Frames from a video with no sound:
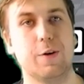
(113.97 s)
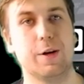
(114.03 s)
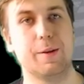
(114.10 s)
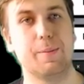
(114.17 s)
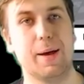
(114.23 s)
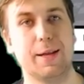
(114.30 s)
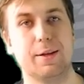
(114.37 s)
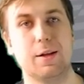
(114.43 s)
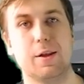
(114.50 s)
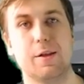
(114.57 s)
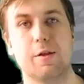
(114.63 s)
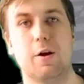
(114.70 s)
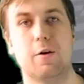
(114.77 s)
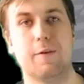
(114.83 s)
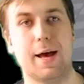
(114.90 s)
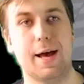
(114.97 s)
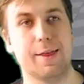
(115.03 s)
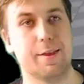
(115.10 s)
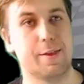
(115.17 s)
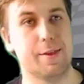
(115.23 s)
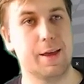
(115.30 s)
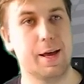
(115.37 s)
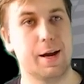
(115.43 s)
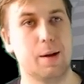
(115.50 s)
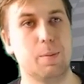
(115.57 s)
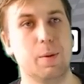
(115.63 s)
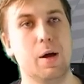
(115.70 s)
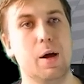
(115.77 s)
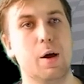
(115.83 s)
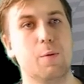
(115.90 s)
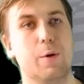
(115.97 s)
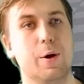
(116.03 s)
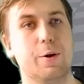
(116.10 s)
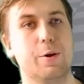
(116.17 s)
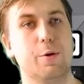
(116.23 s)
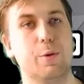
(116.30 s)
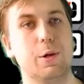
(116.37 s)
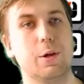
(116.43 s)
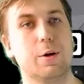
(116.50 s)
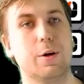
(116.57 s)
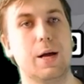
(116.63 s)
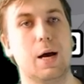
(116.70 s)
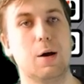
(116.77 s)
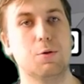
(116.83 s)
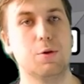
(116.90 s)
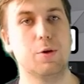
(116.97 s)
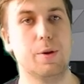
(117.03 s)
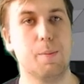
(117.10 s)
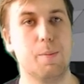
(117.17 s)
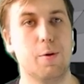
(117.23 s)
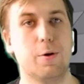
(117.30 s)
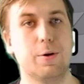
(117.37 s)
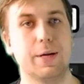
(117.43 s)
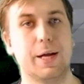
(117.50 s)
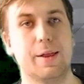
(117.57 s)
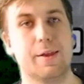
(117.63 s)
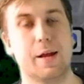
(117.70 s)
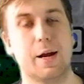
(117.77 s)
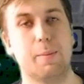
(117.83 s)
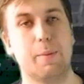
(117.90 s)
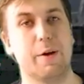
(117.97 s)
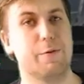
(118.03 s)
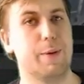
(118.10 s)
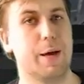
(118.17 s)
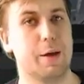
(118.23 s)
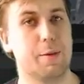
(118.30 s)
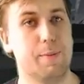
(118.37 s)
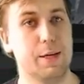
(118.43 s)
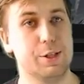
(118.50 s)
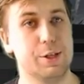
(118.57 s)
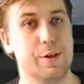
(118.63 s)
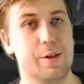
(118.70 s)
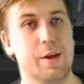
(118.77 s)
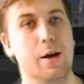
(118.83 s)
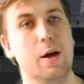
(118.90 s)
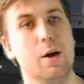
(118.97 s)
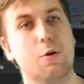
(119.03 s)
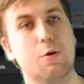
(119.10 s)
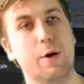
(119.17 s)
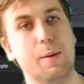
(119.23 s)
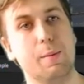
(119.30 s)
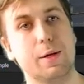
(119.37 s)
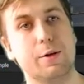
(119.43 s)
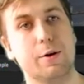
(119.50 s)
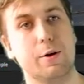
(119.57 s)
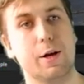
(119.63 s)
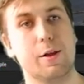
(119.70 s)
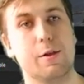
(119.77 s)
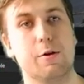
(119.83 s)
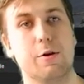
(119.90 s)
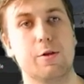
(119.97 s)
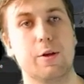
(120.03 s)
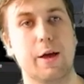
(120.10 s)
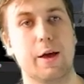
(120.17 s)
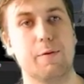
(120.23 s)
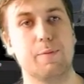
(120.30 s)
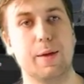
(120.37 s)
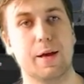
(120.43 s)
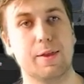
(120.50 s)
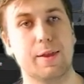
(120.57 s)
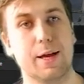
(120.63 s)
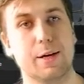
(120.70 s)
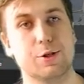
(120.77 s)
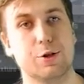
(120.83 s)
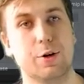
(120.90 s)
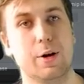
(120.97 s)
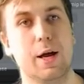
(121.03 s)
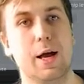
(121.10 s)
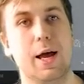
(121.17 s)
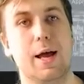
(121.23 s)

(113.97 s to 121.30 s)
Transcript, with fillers: you fundamentals of asset setup, where you will learn how to import and set up FBX meshes, create materials using FBX texture,